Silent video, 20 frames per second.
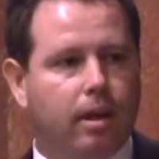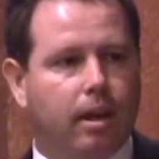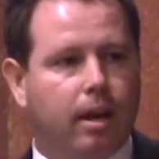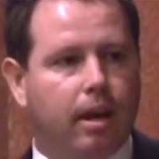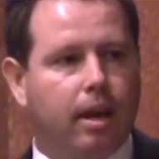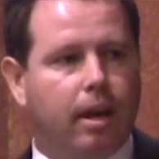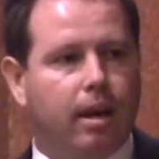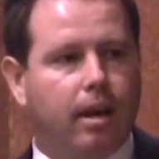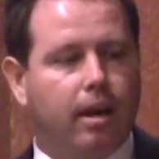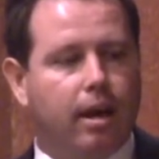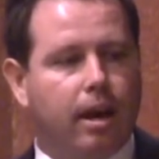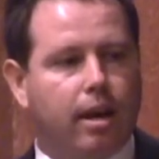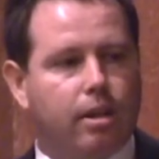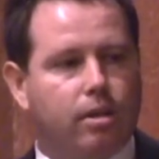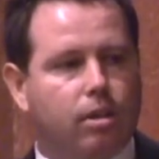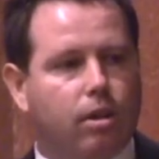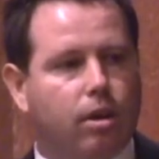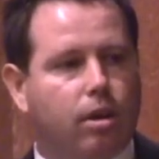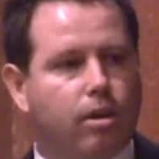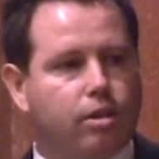
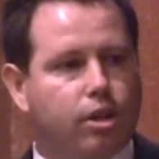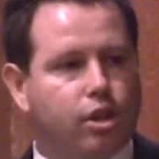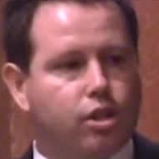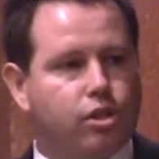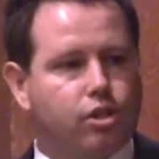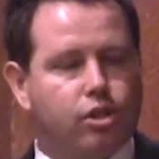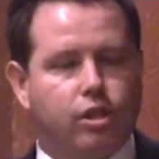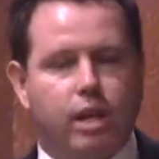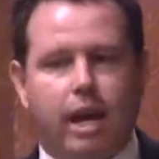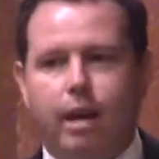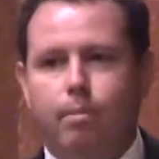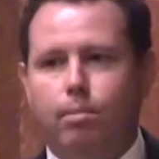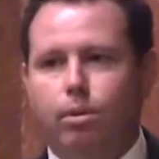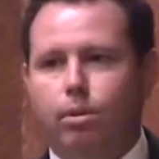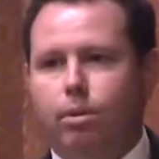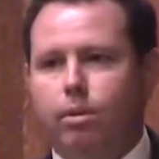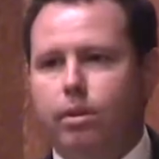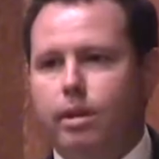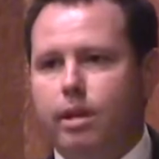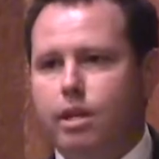as long as it's
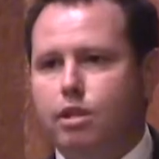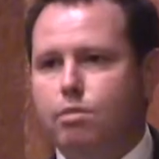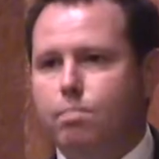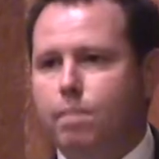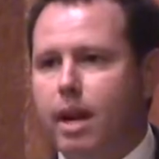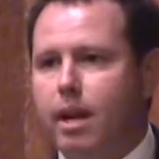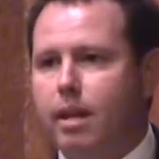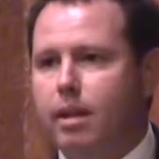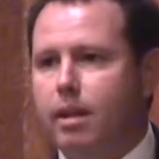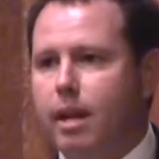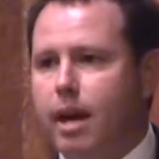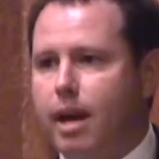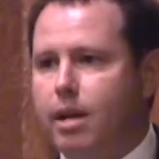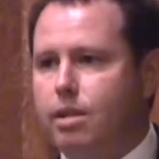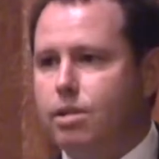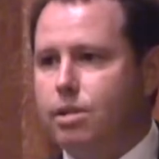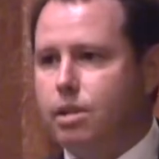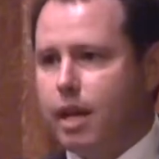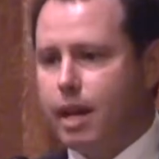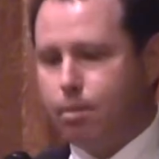stable, is better than
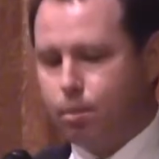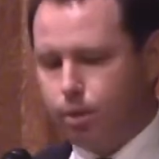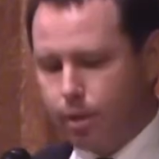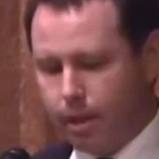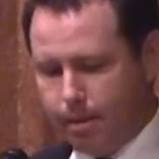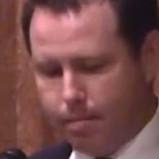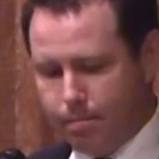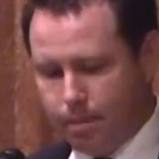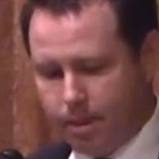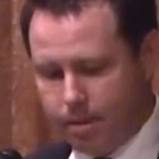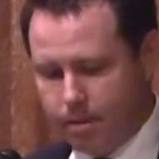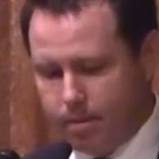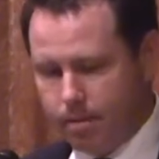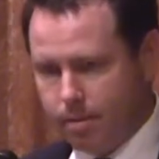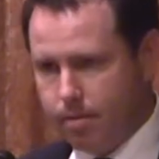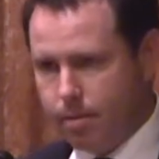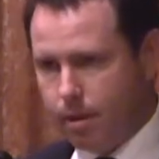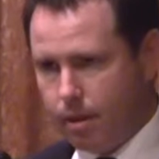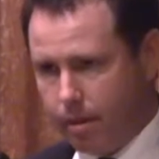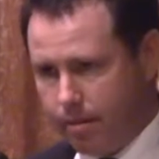unstable government.
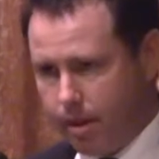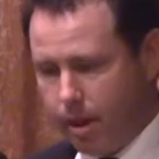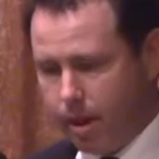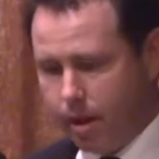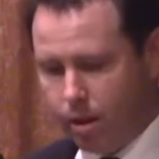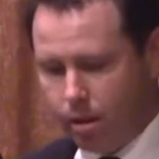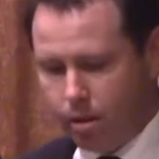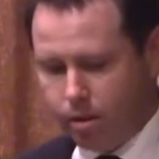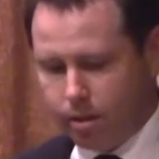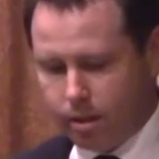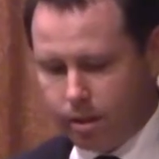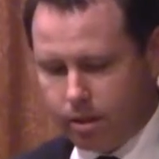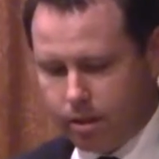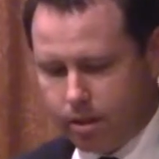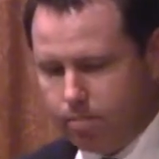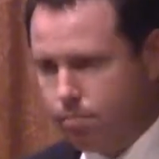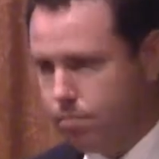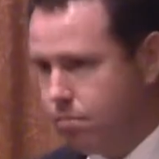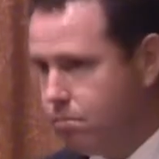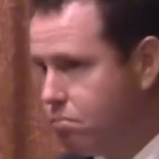We've only got to look at
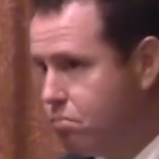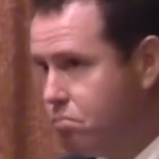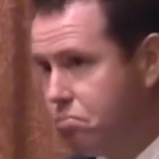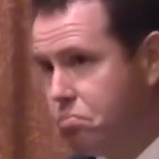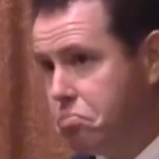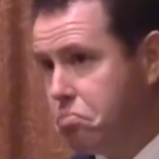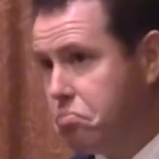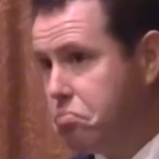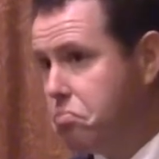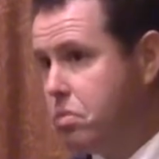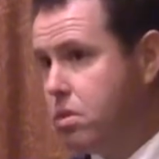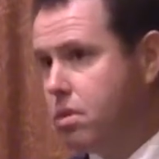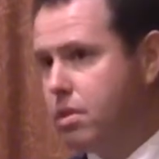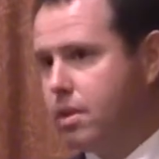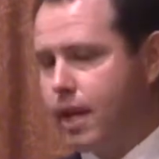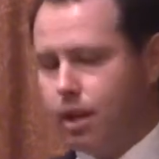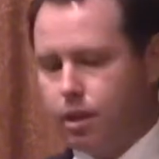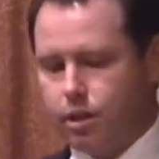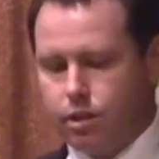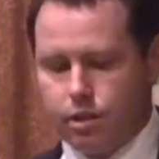the
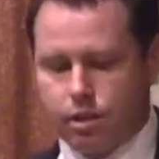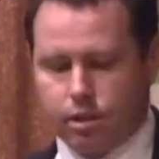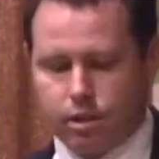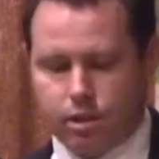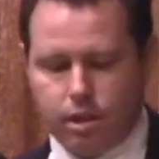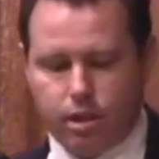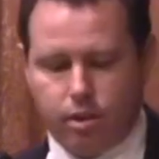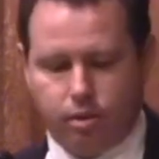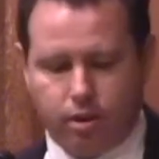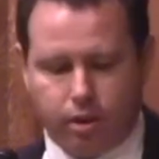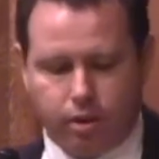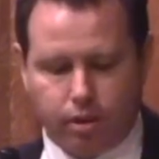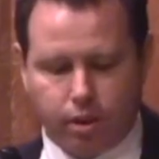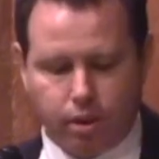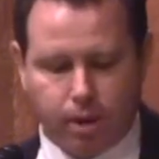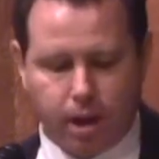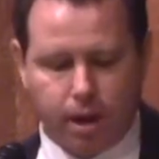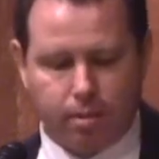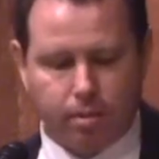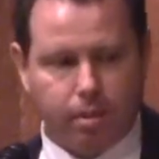challenges in Syria at
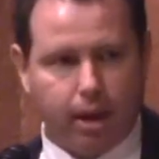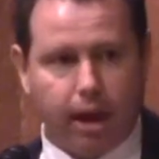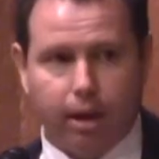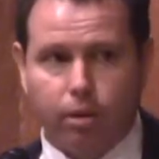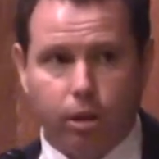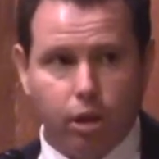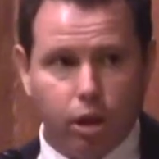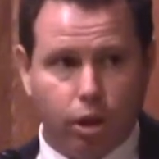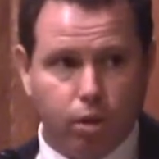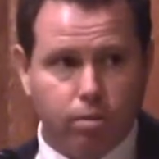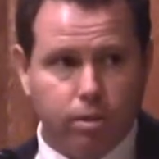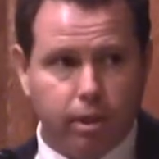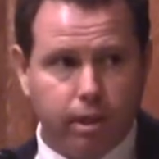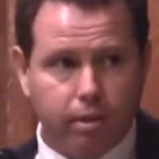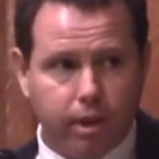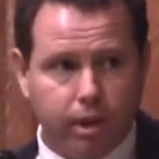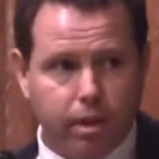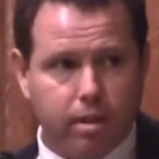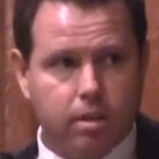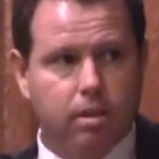the moment,
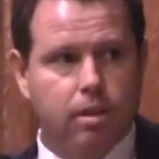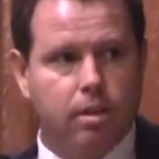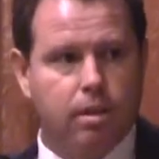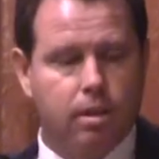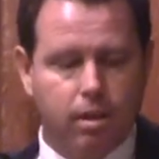agriculturally rich,